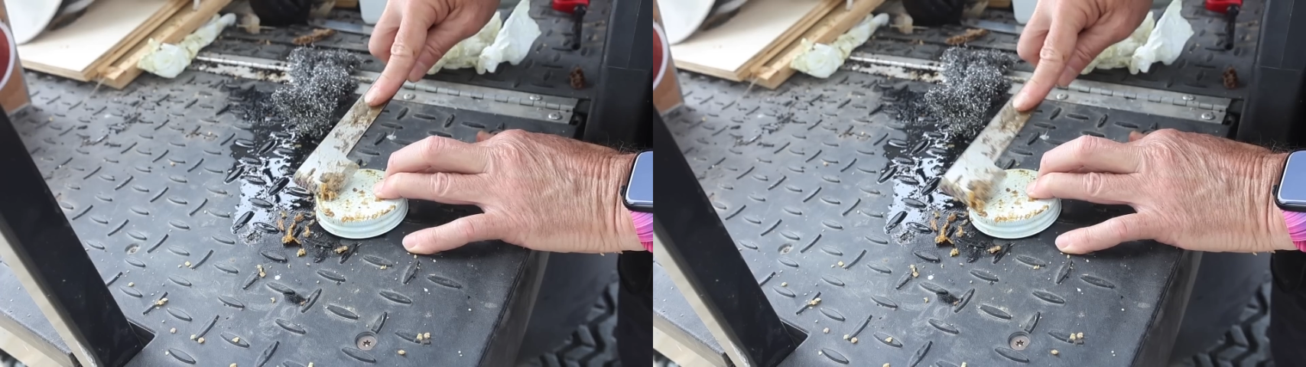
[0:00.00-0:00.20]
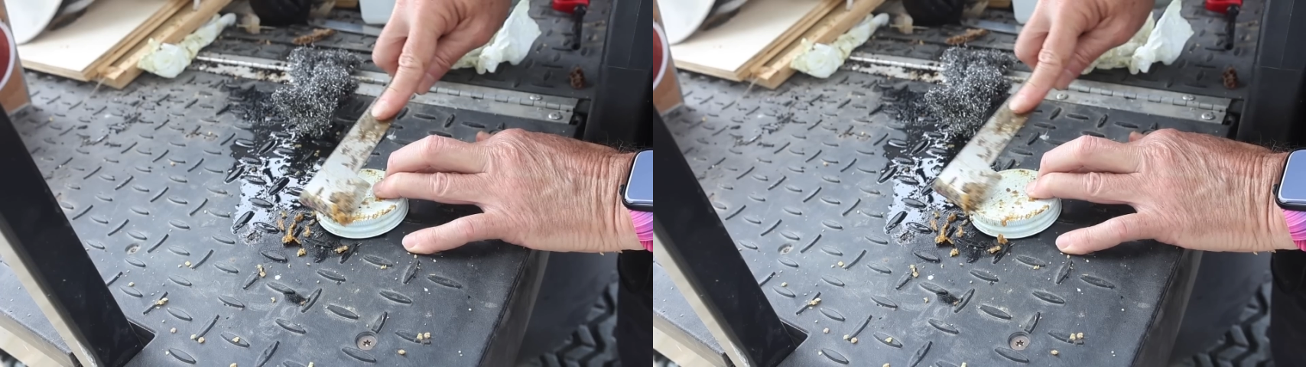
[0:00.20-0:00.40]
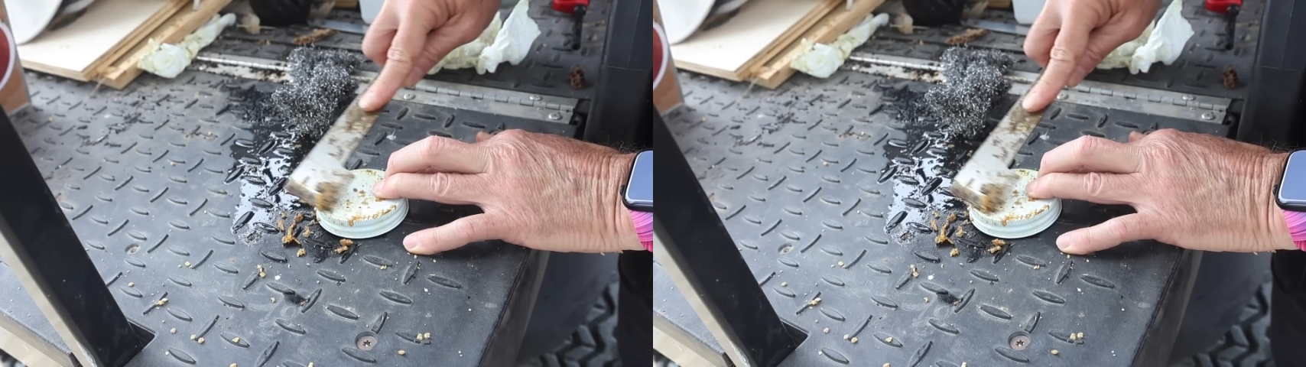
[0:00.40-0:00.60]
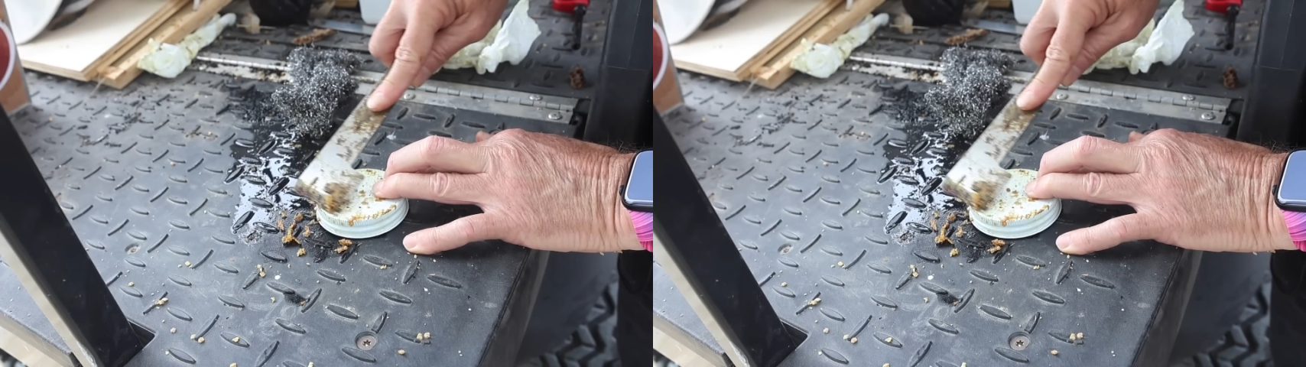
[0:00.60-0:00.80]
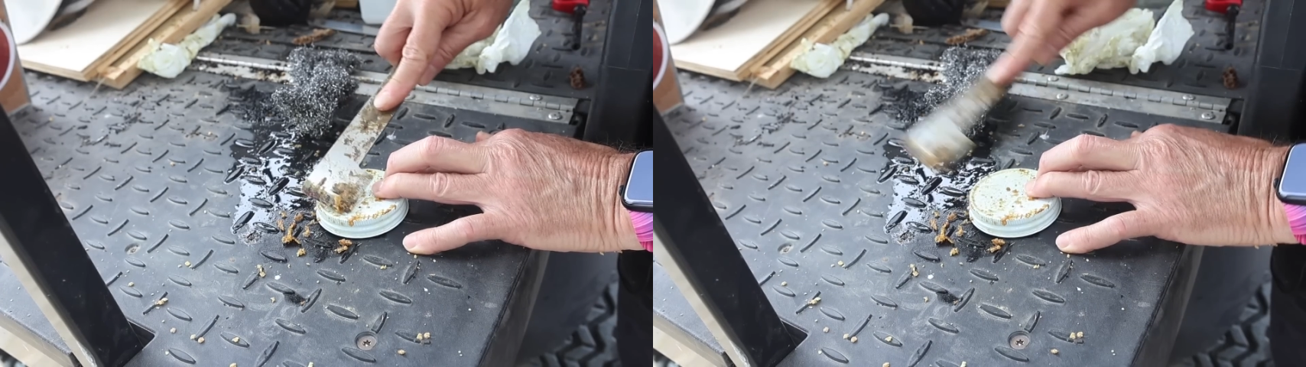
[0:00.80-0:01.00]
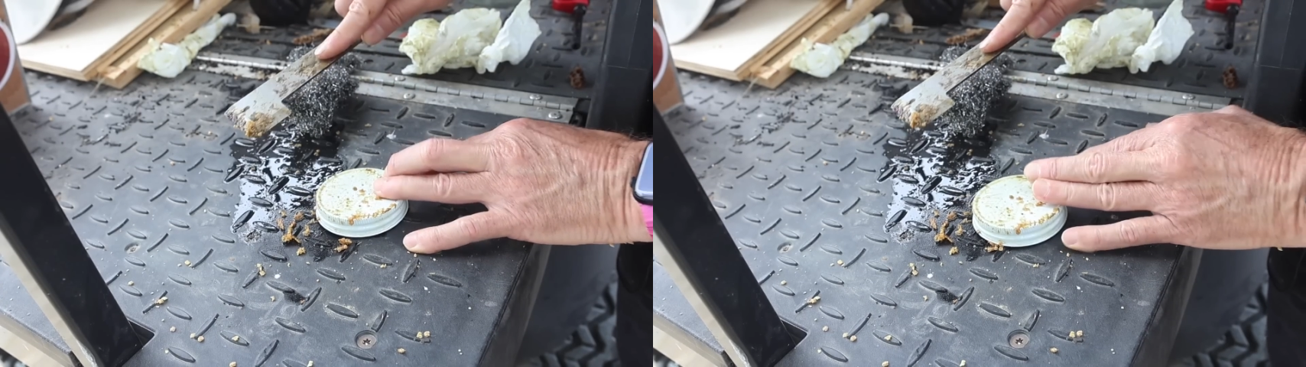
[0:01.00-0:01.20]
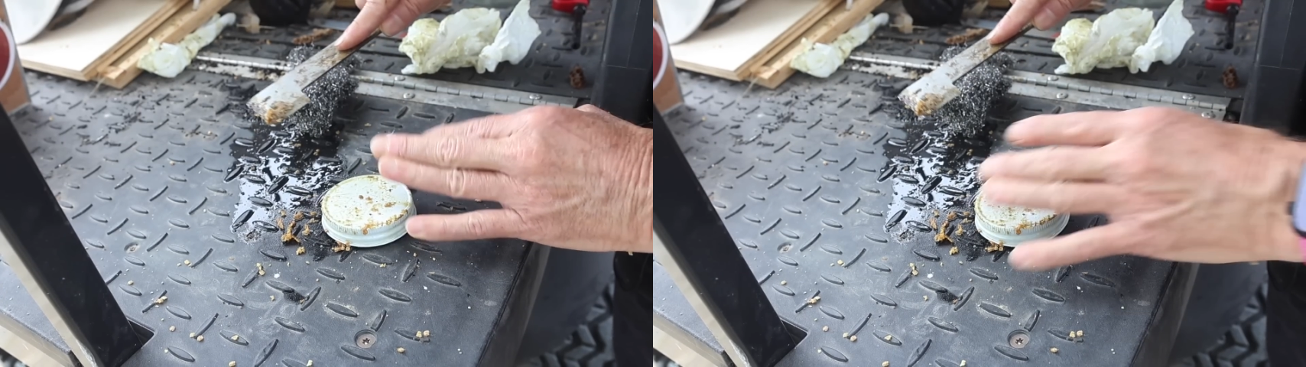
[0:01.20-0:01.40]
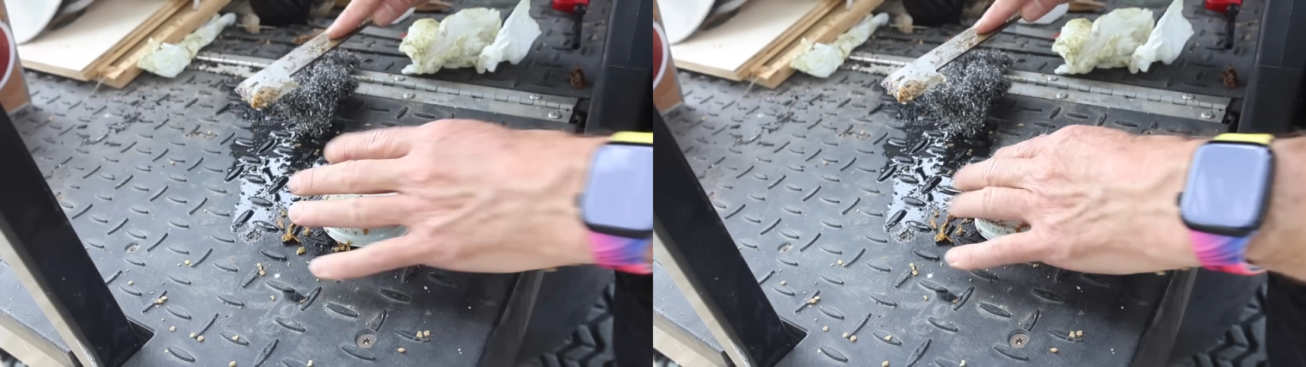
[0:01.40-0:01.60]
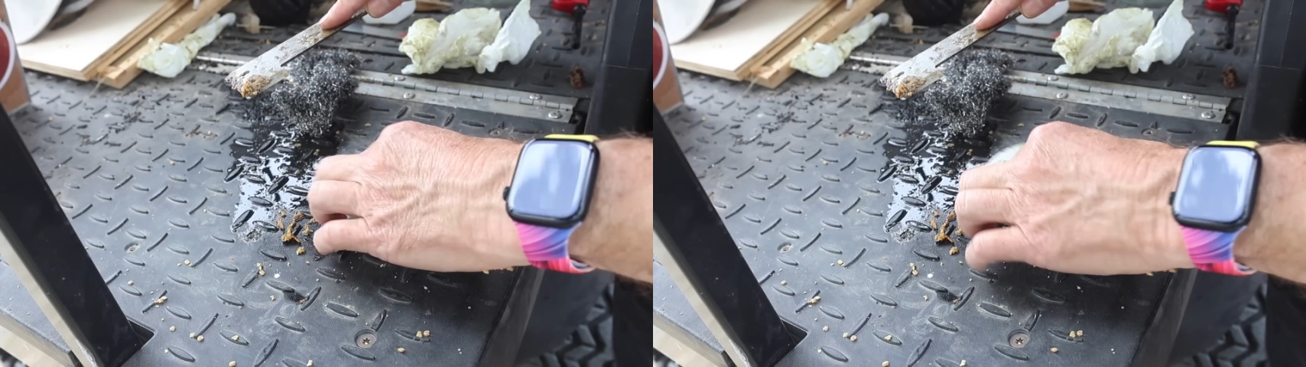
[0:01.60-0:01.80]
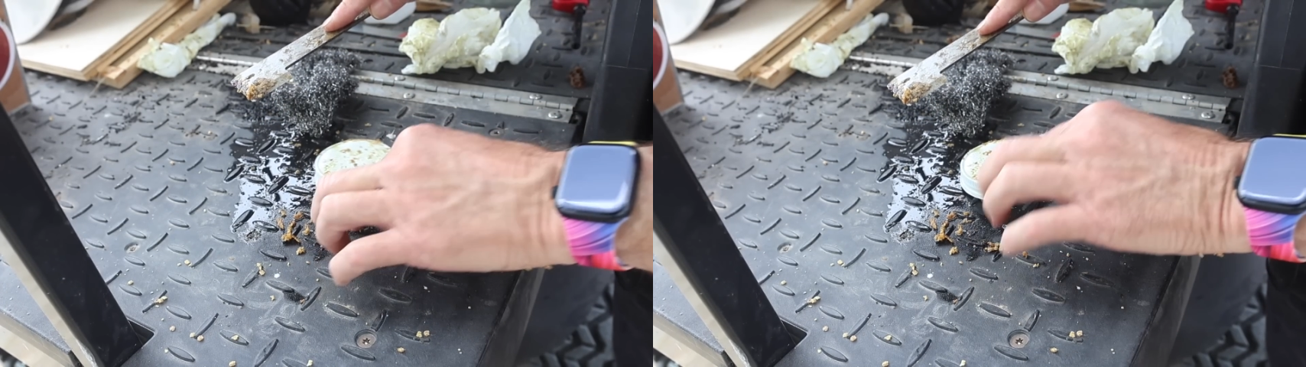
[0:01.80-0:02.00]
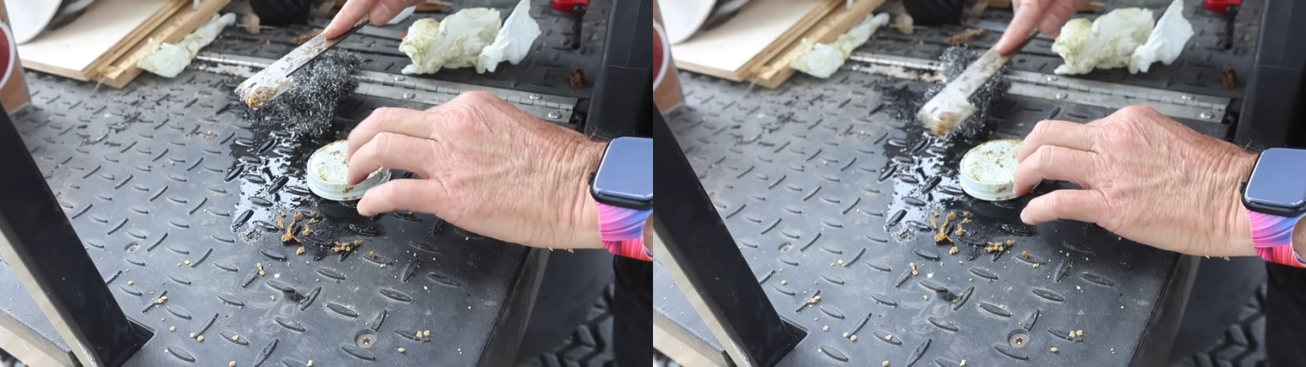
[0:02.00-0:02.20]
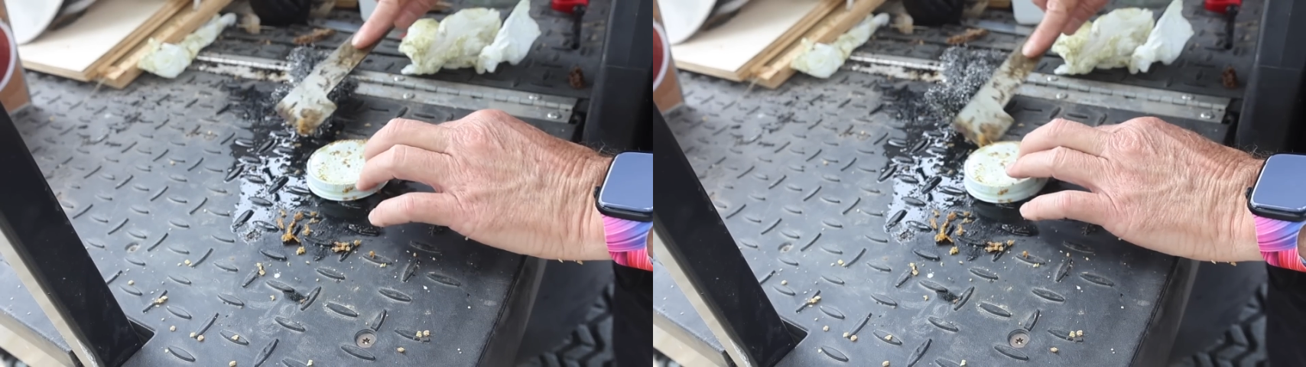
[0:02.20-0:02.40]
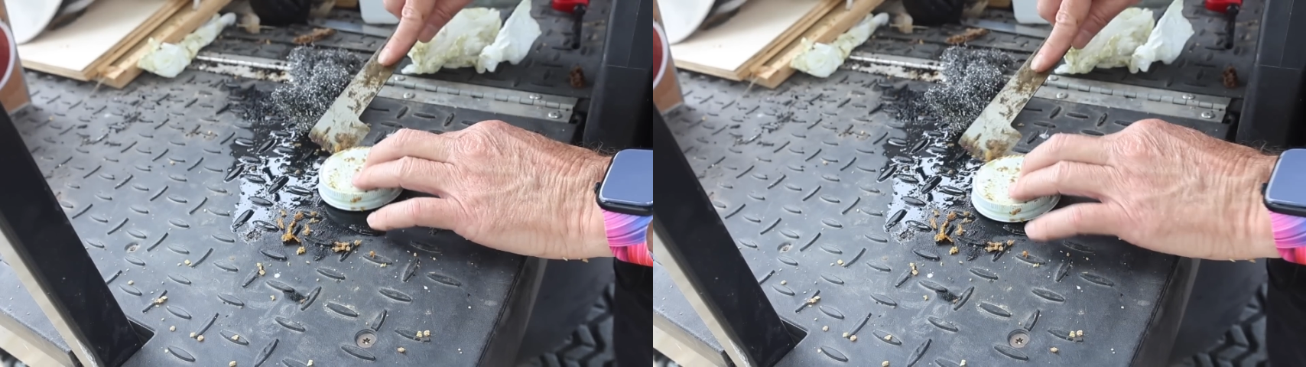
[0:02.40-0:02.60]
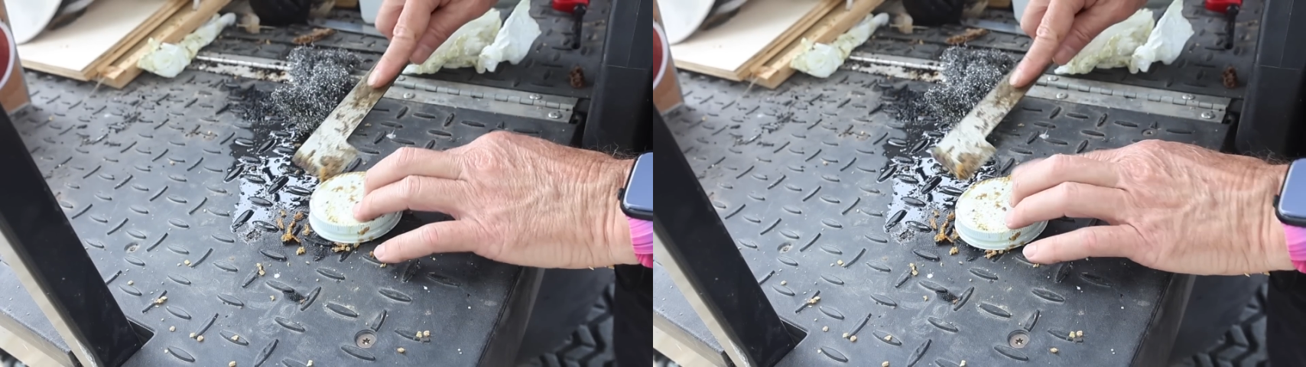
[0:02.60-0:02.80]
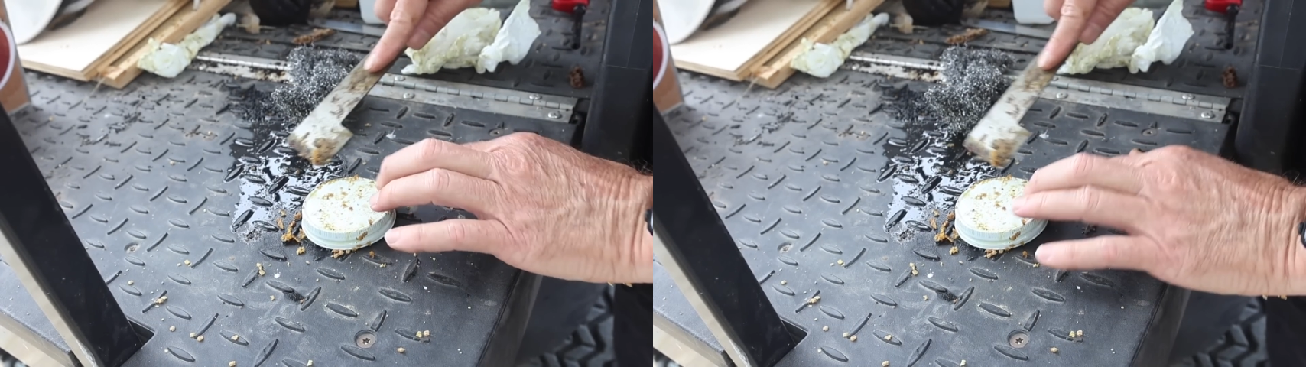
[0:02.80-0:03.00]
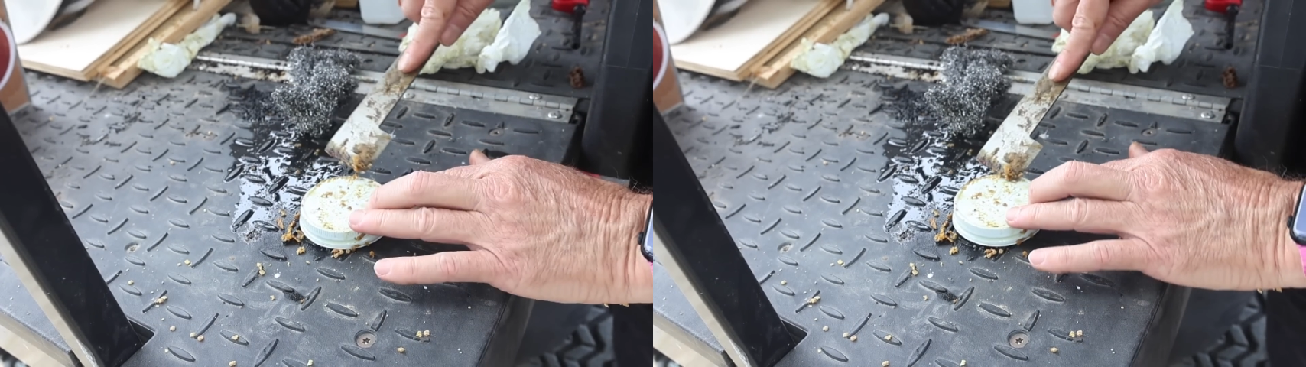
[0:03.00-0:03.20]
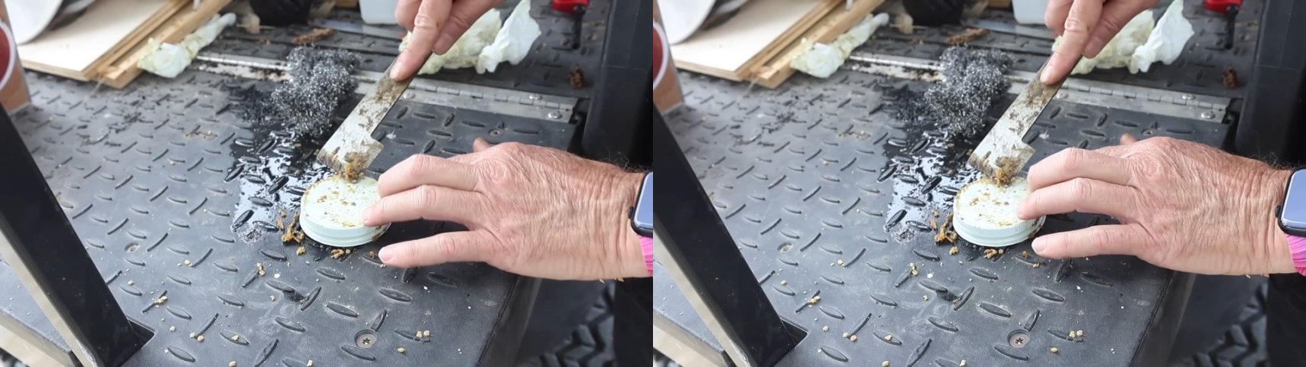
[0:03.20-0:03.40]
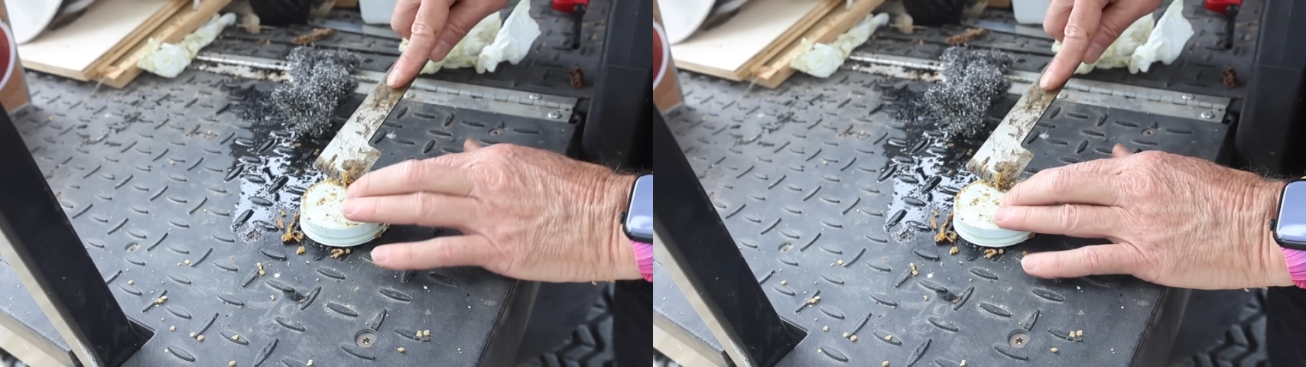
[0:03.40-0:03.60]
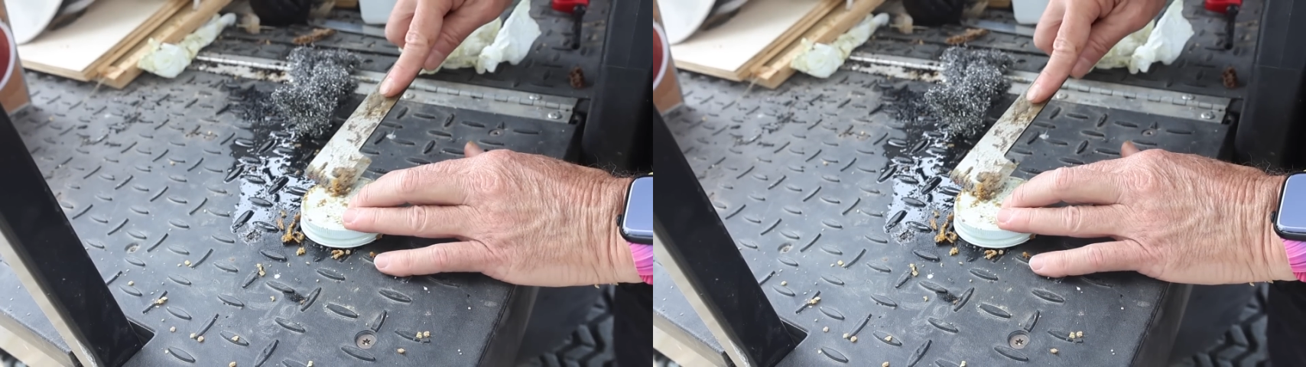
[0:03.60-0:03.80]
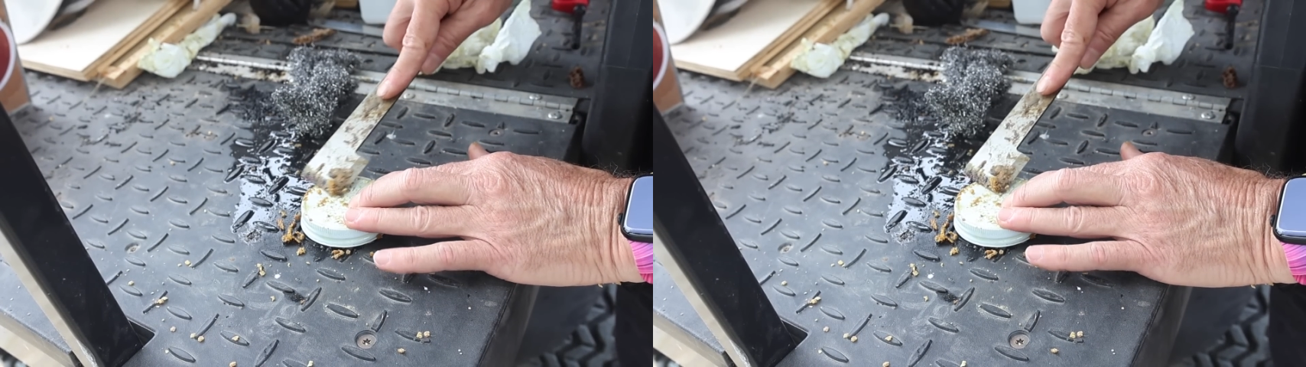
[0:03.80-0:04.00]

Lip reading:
No face is visible, so there are no lips to read.